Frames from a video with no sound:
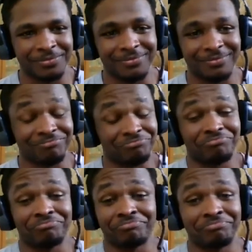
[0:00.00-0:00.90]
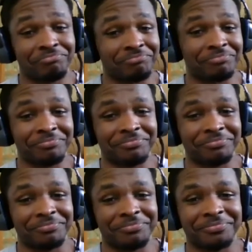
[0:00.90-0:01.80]

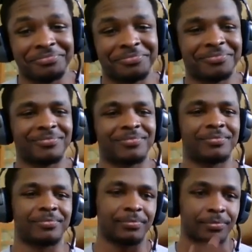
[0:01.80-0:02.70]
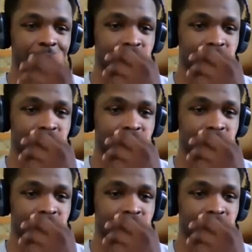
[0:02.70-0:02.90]
[no speech]